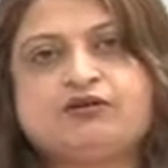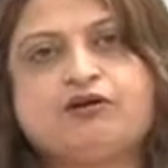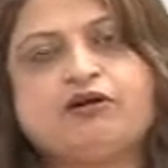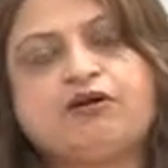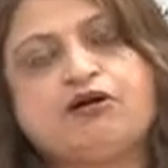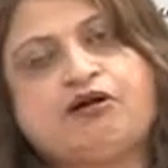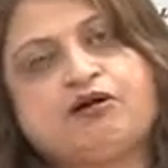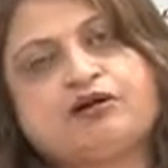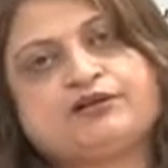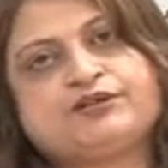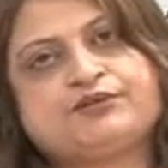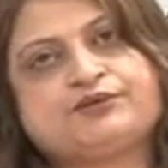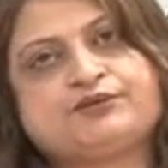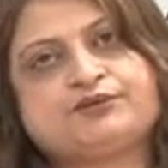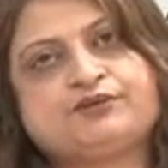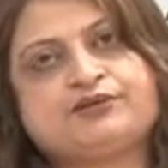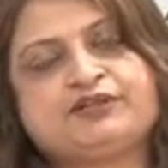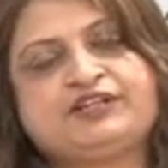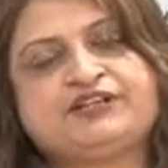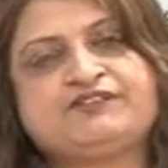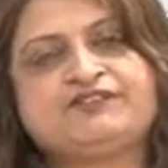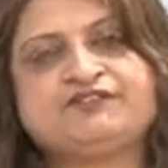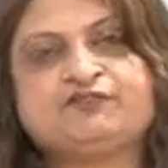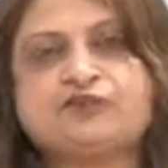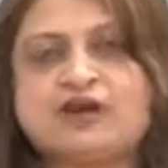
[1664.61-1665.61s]
or if
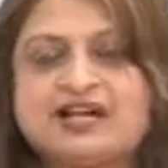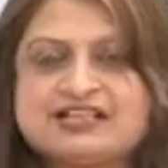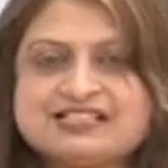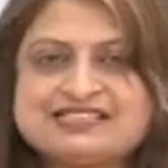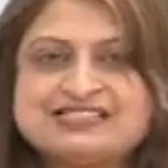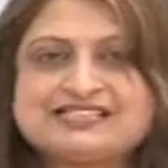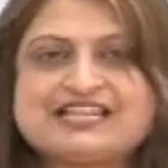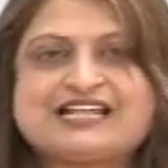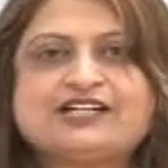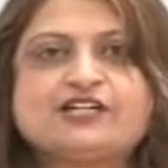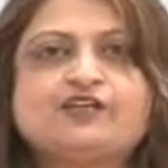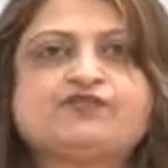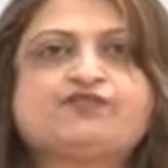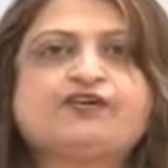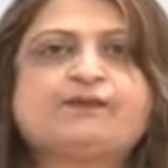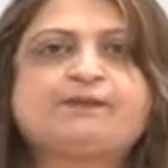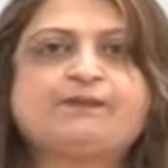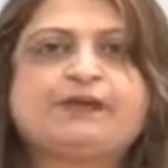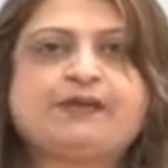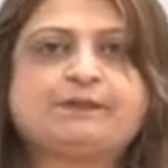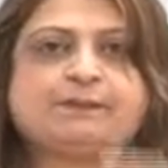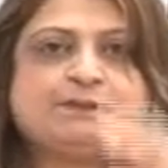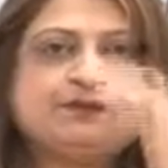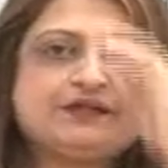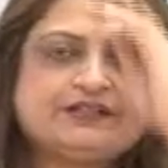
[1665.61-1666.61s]
one side of a
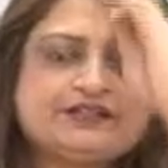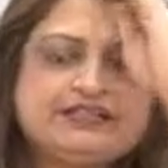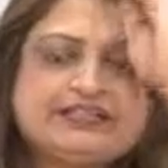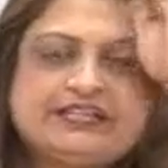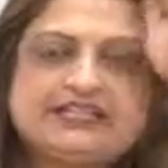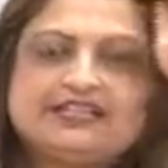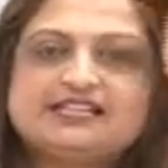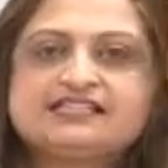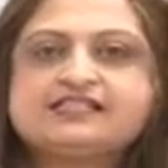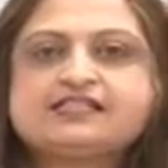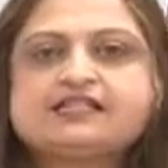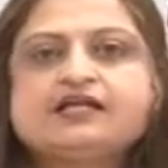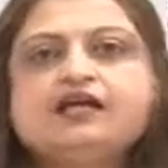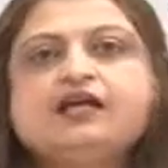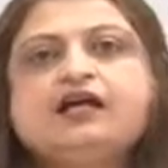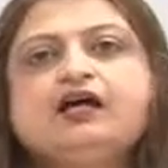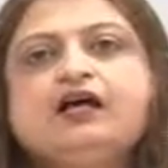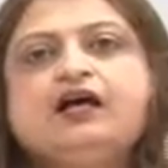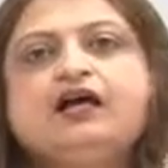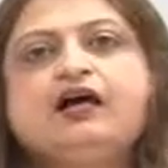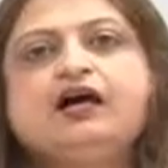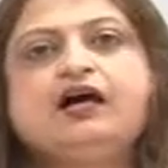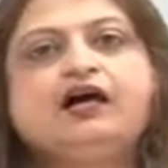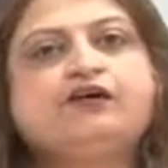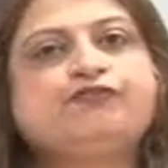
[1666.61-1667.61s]
paper is
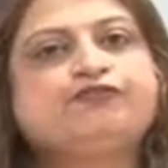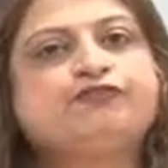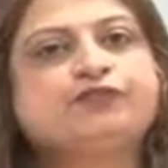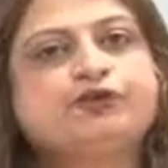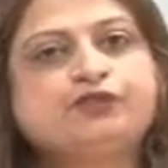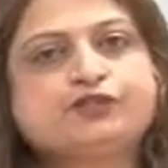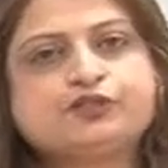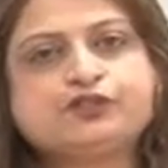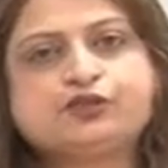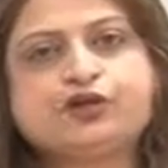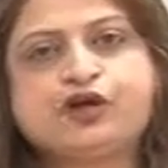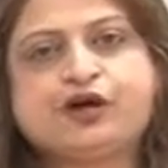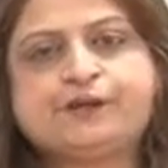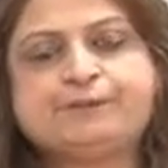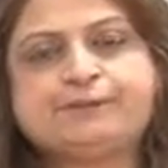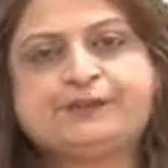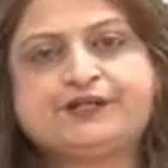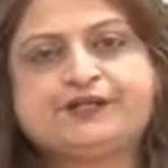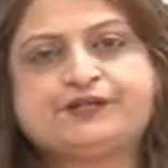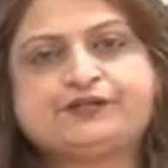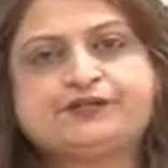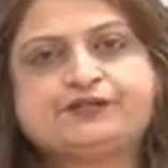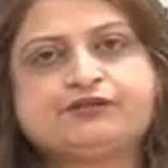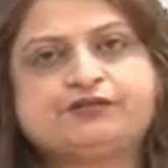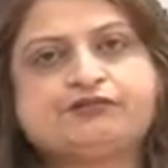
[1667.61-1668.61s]

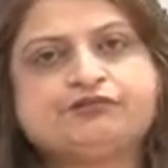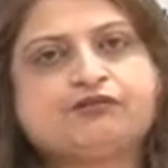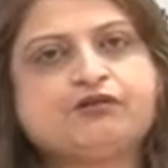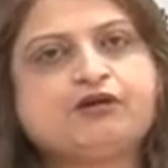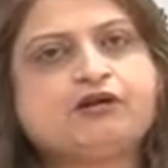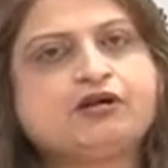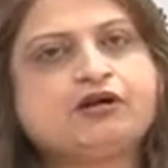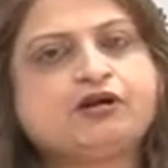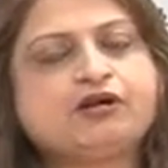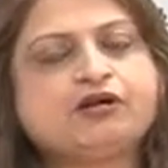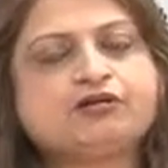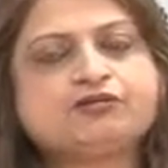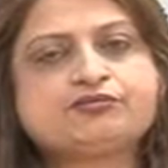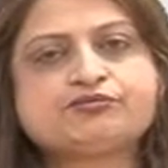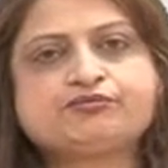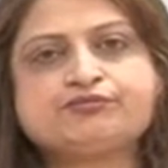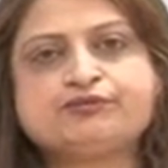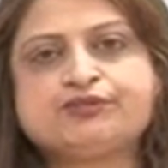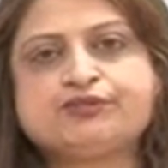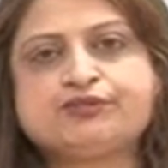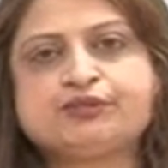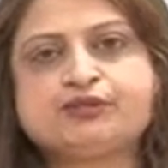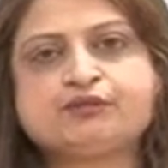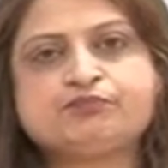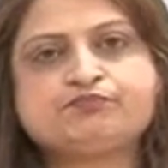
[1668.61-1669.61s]
photocopied or
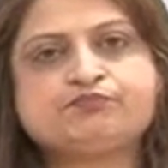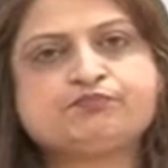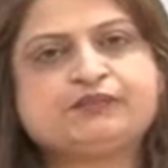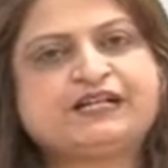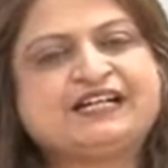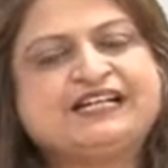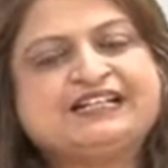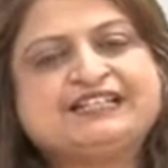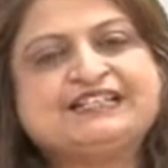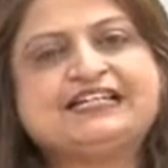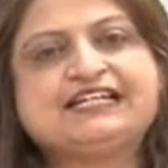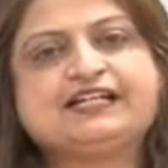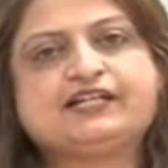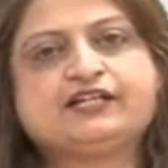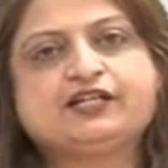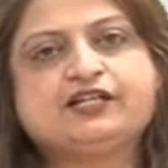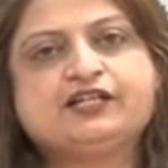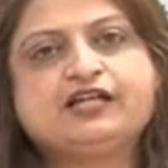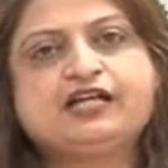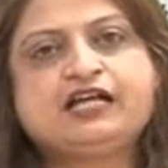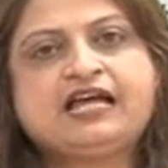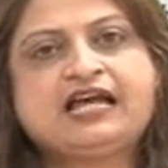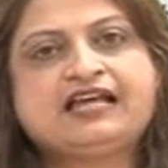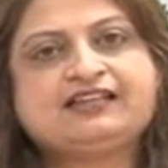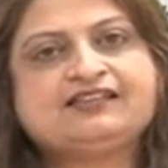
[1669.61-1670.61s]

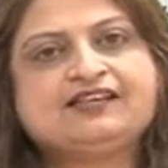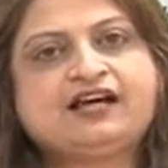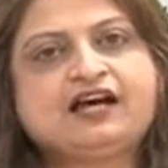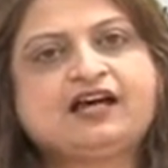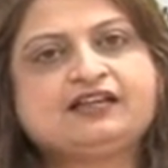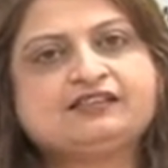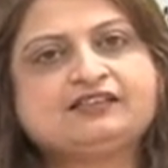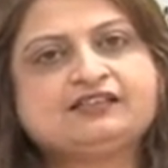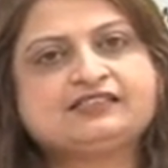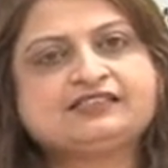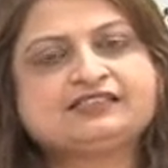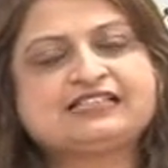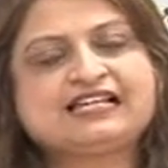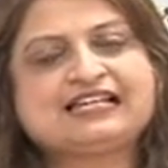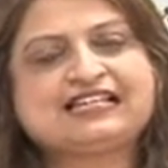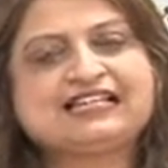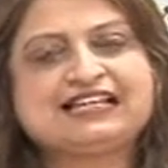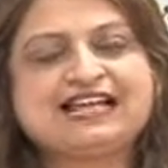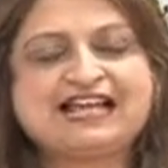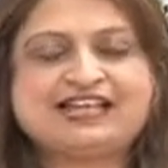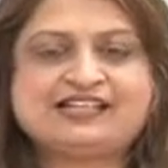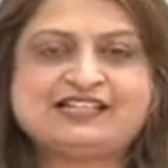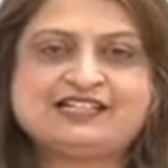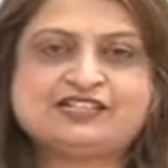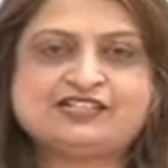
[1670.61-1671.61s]
printed, and the other
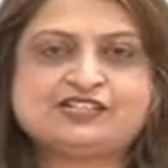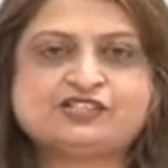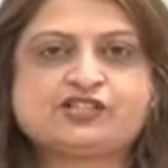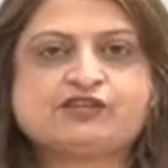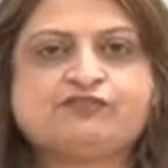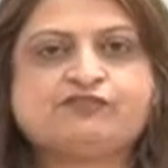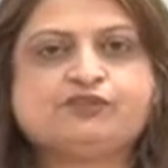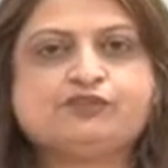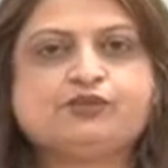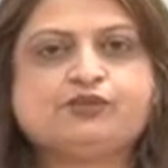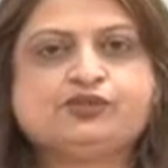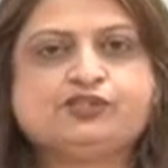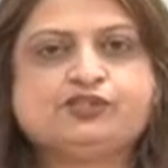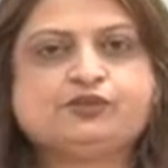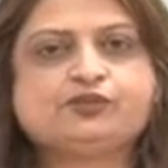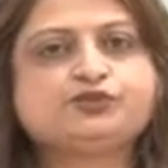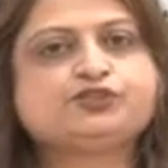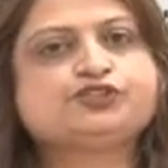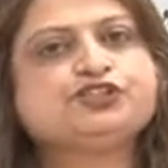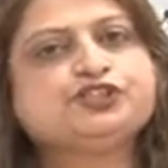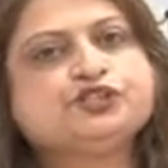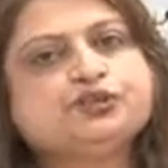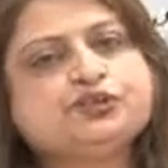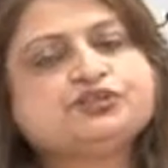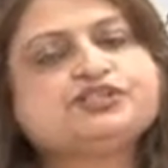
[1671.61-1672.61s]
side, and it is of no
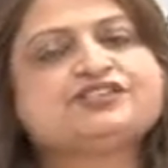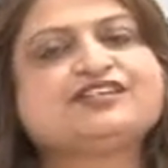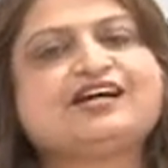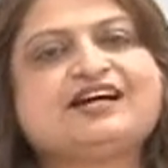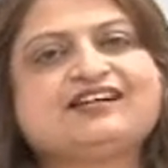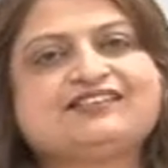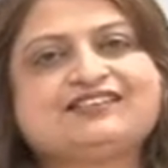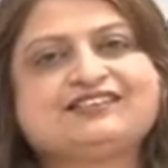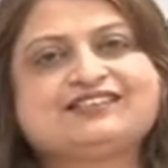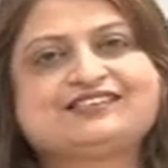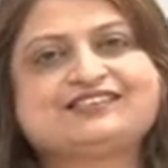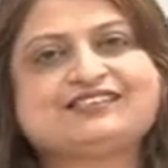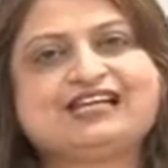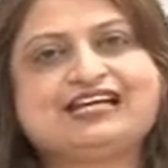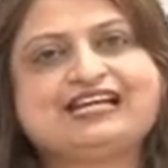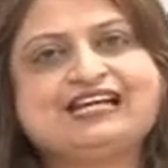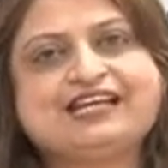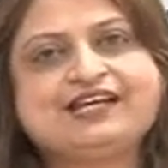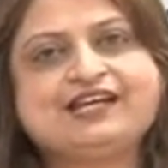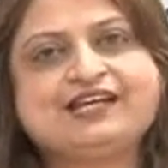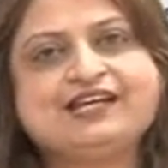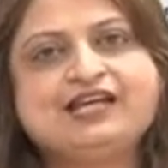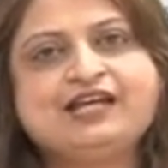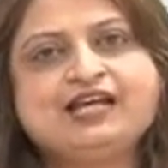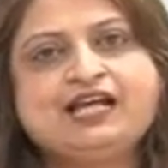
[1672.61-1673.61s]
use, use the other
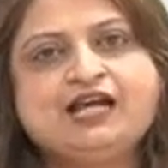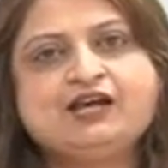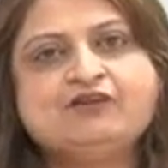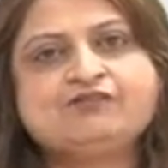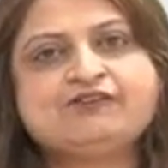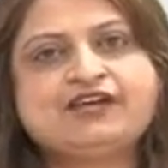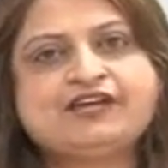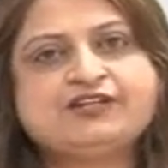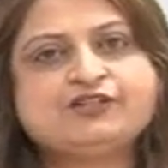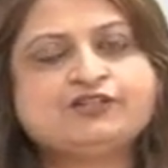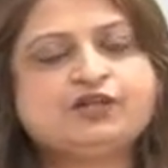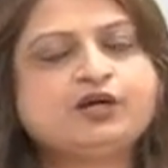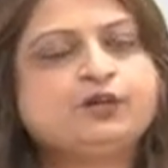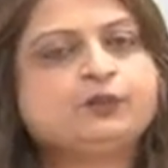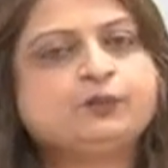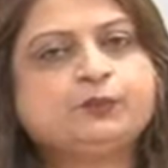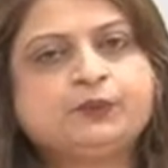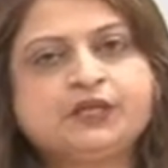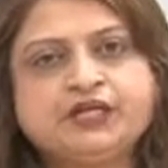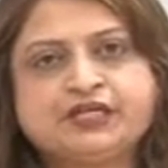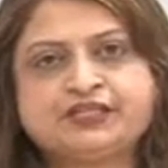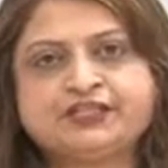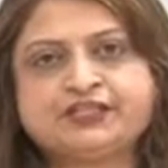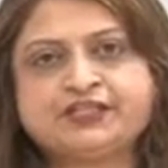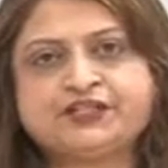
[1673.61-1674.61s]
side when you are
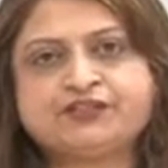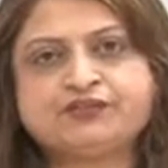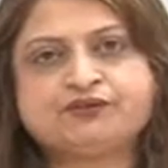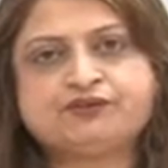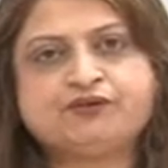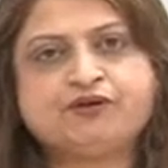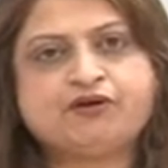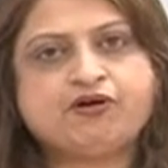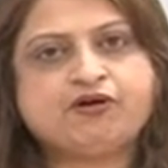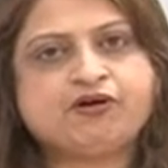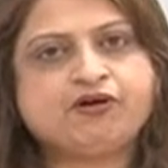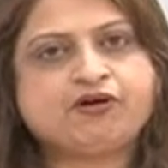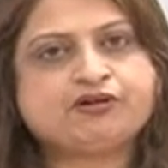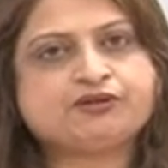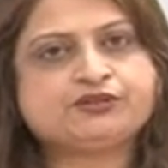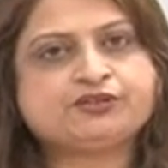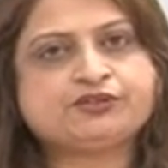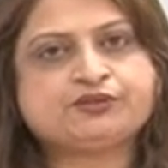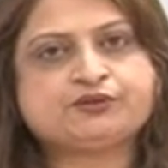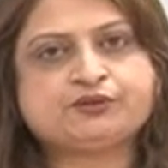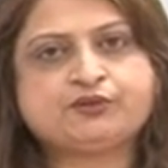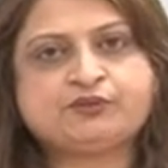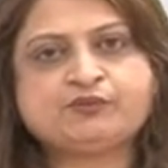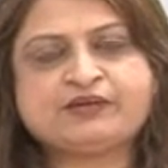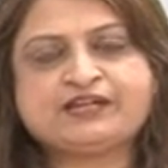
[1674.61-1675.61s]
working, or
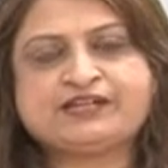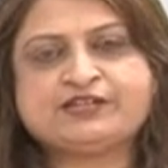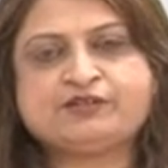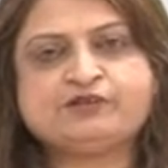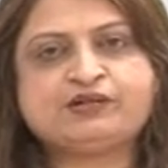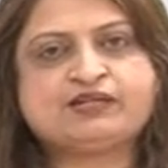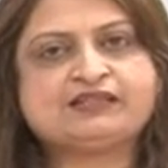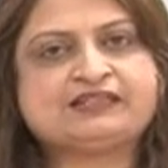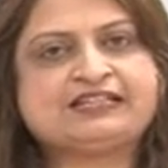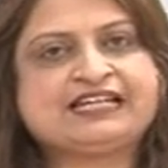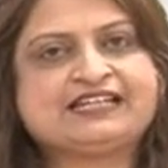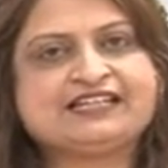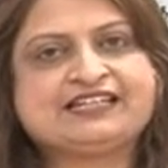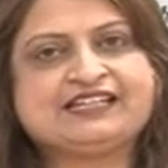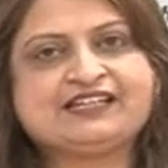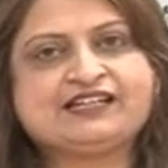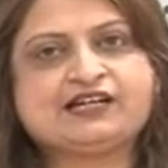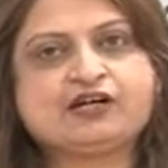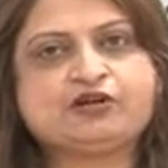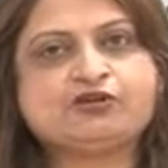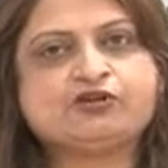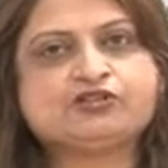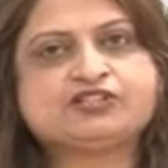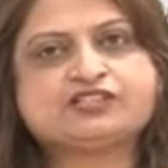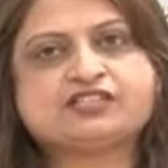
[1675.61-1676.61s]
when you are taking
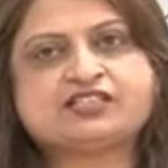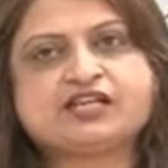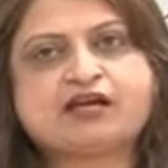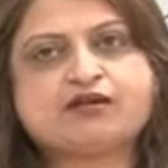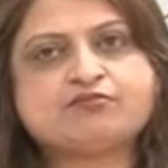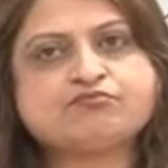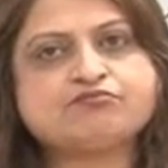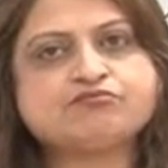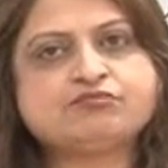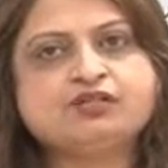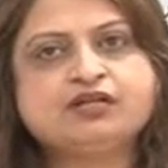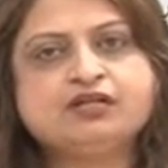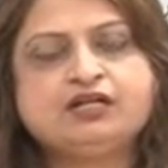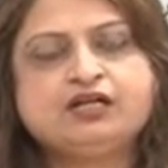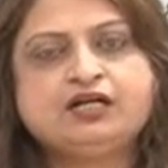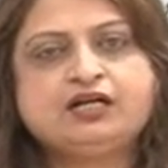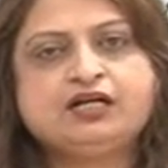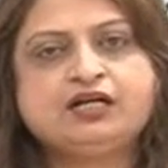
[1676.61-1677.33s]
out some